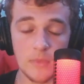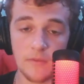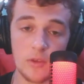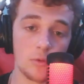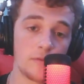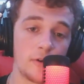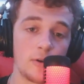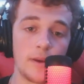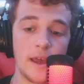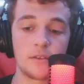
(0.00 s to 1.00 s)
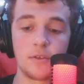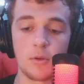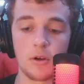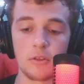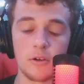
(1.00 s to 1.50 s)
If you refer back
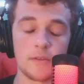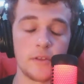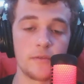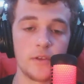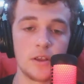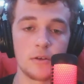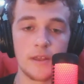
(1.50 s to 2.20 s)
to earlier in this video,